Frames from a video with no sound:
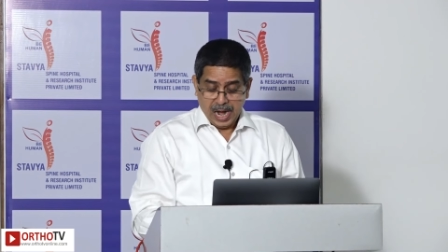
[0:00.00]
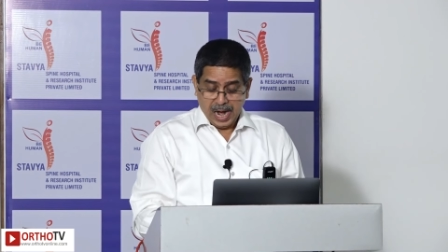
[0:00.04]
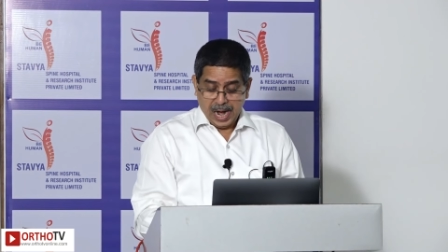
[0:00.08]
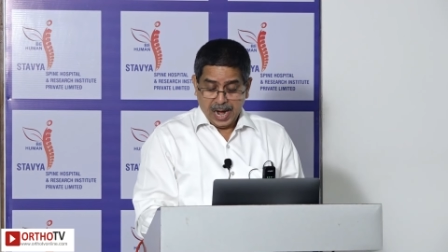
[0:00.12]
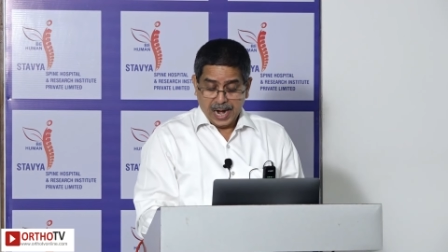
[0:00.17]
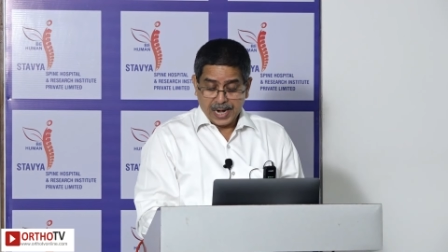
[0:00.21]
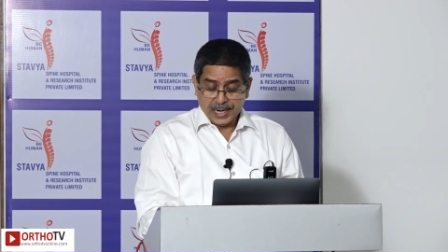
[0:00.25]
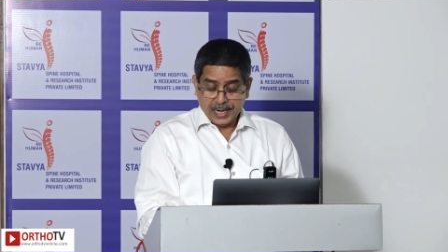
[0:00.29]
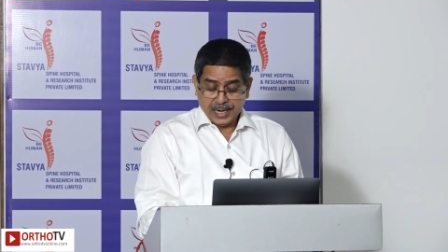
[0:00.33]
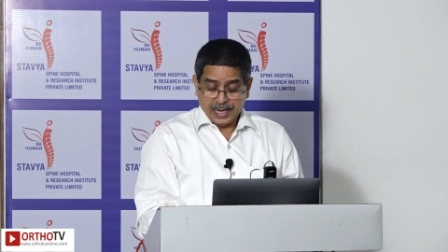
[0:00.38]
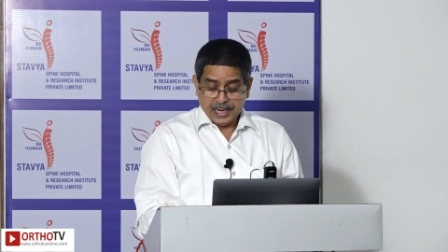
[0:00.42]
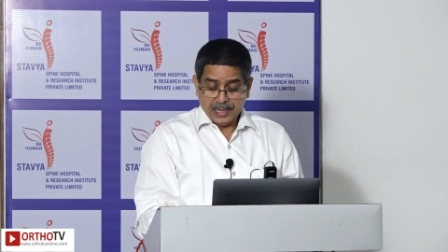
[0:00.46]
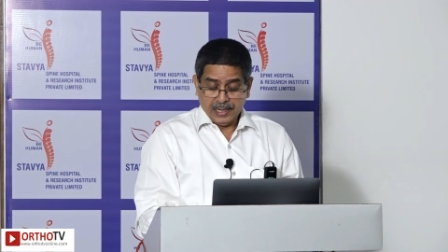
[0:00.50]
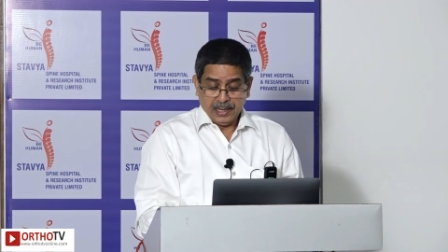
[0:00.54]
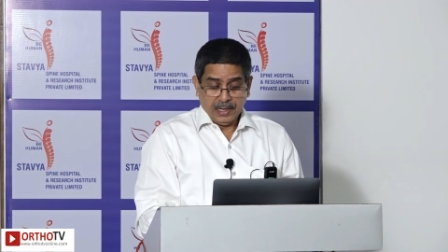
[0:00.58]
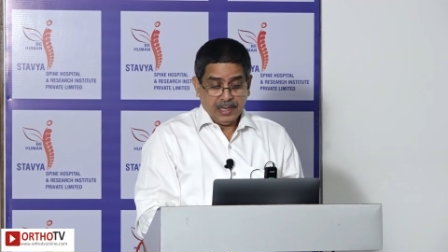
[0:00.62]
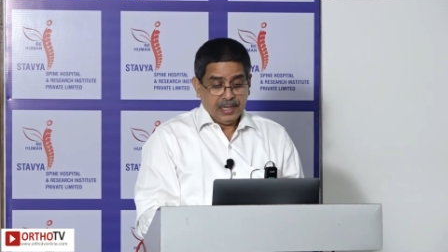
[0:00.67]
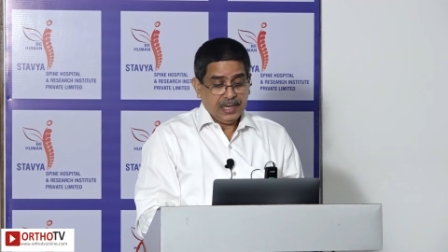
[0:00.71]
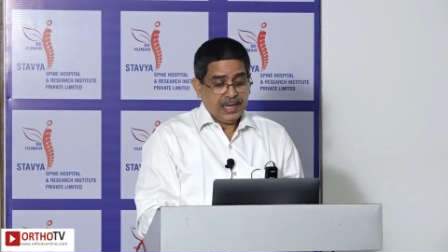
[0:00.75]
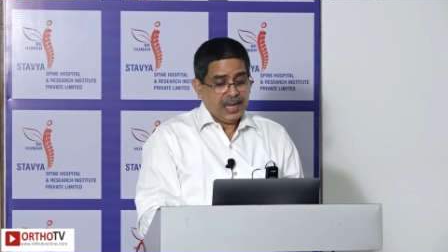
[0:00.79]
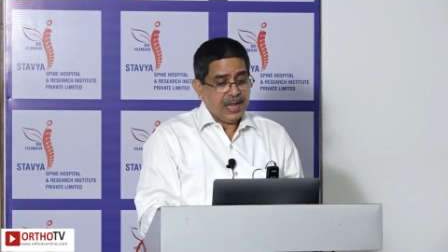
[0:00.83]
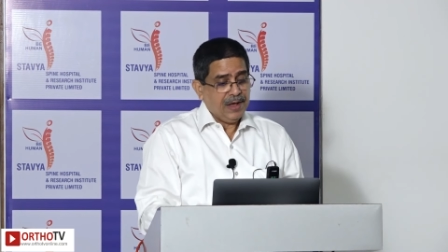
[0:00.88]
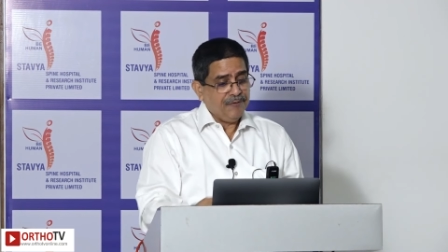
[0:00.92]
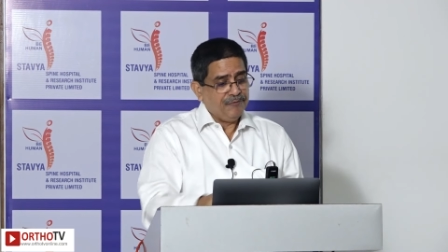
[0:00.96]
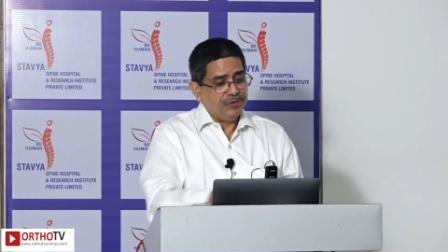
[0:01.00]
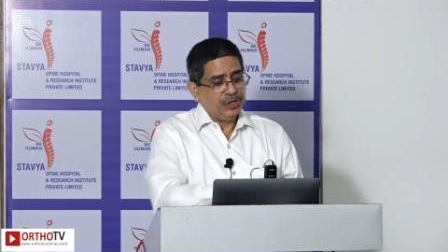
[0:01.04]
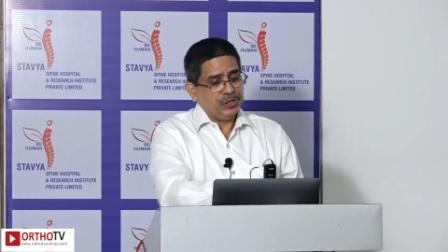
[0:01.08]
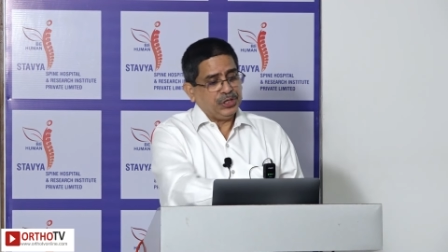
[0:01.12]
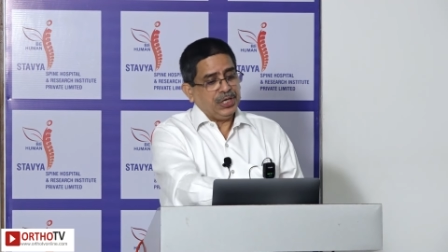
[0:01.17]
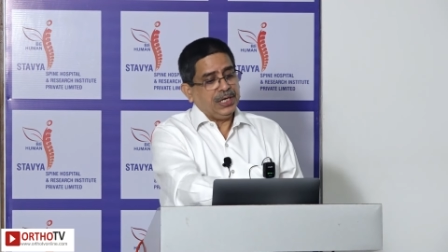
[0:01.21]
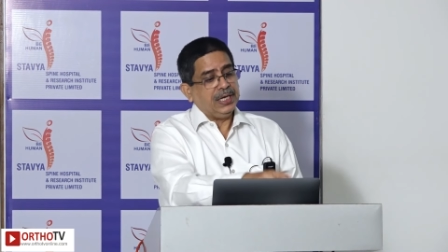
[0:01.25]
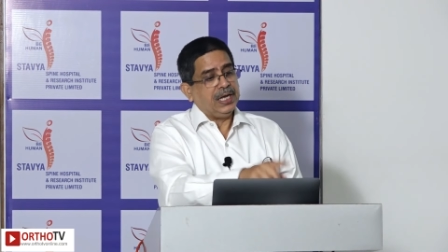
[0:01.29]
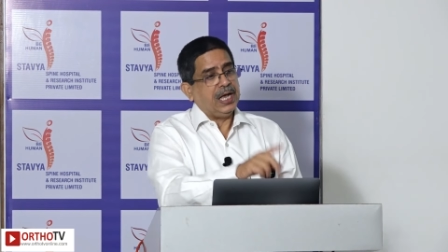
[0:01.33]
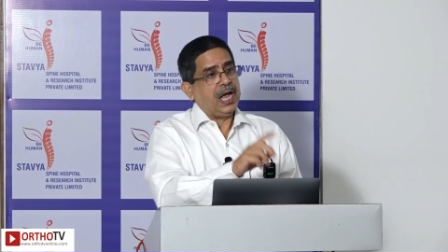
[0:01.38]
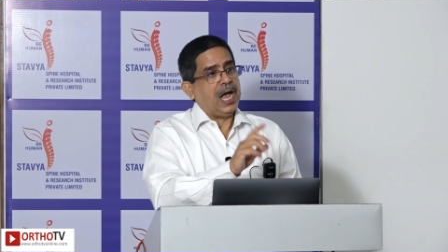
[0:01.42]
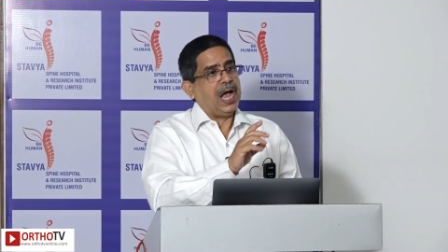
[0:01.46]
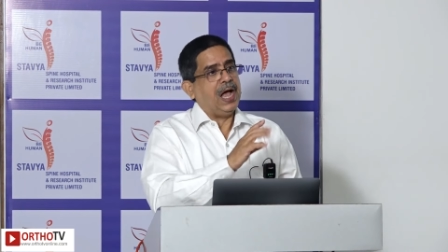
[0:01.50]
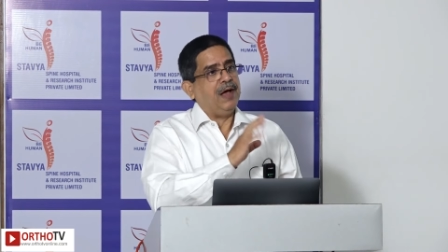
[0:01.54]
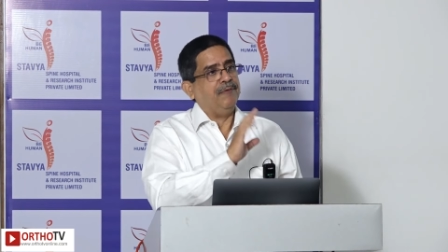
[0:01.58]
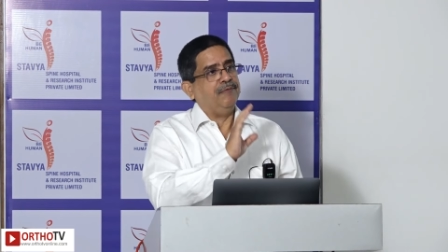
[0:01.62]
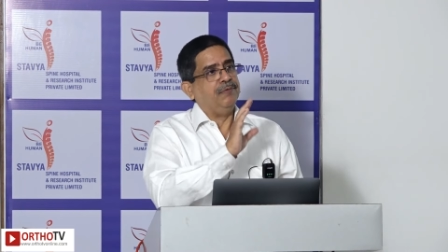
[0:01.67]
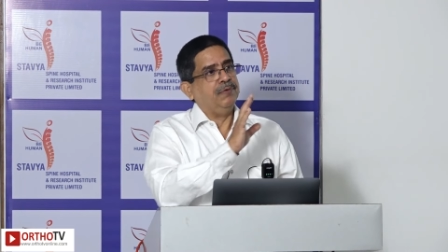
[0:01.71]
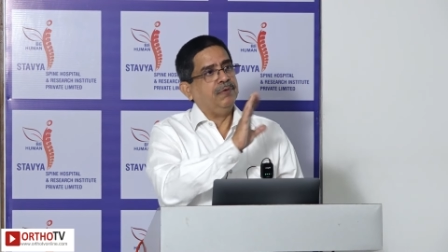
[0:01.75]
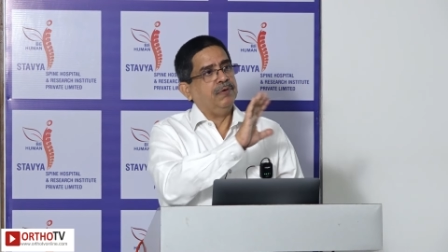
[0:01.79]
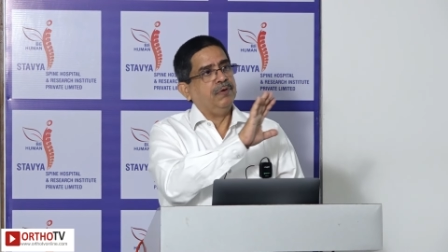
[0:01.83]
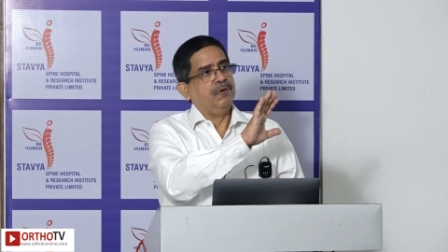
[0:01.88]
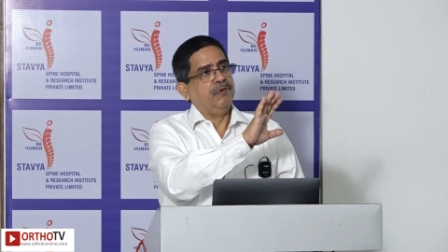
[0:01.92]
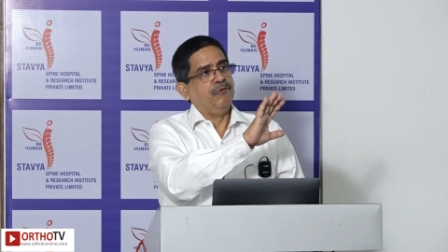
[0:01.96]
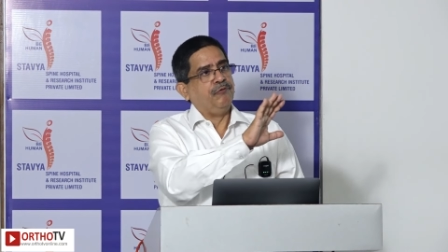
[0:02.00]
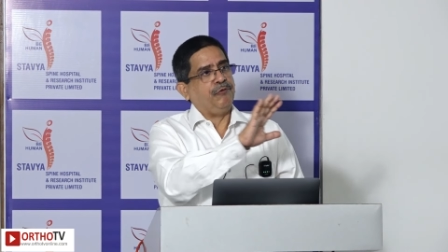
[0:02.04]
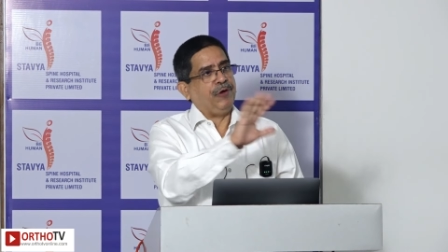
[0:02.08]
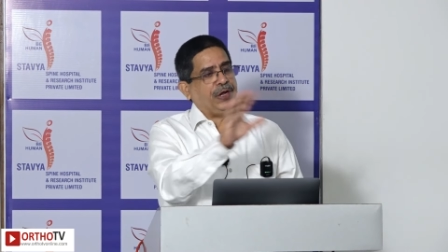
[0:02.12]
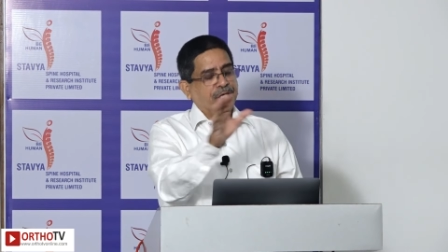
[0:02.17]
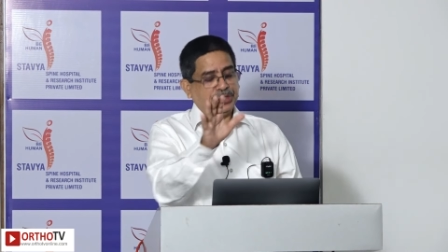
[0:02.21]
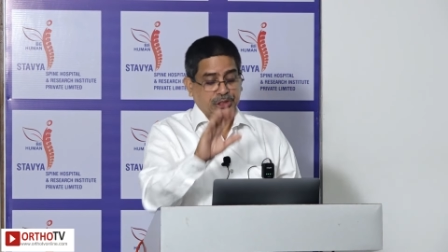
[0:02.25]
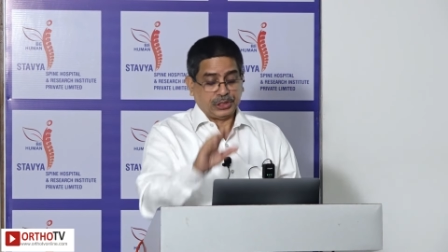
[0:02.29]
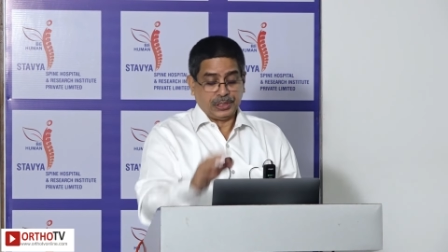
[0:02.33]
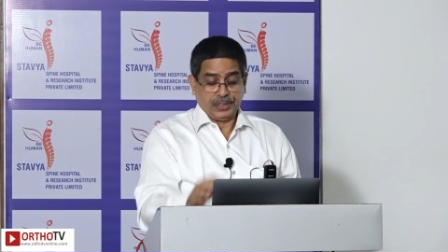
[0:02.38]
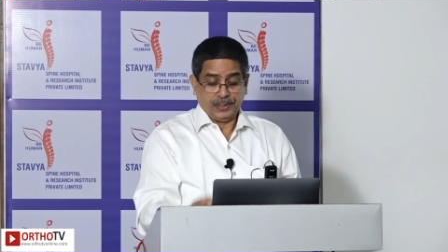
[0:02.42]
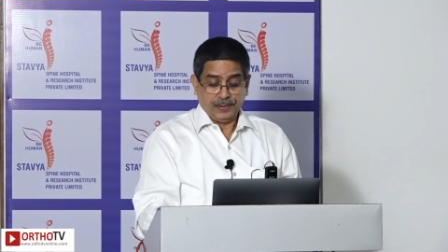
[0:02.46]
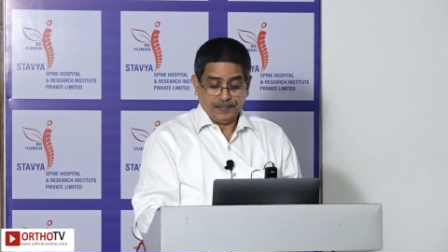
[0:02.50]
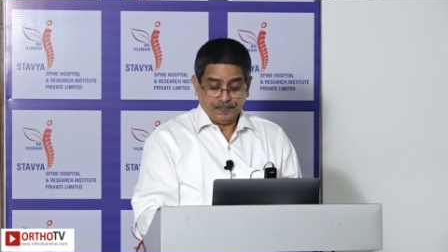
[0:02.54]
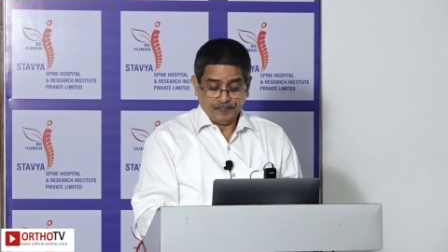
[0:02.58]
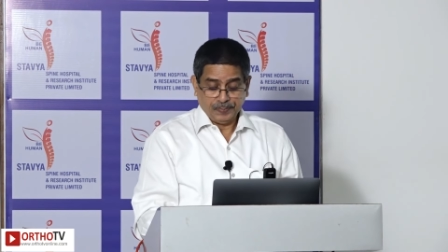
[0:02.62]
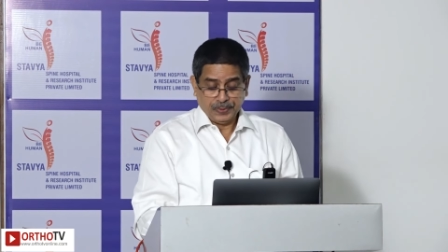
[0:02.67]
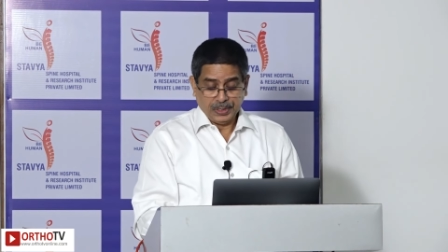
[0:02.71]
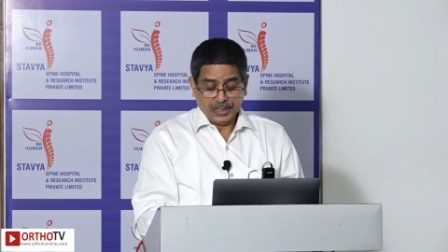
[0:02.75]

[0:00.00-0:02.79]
and everything I have faced,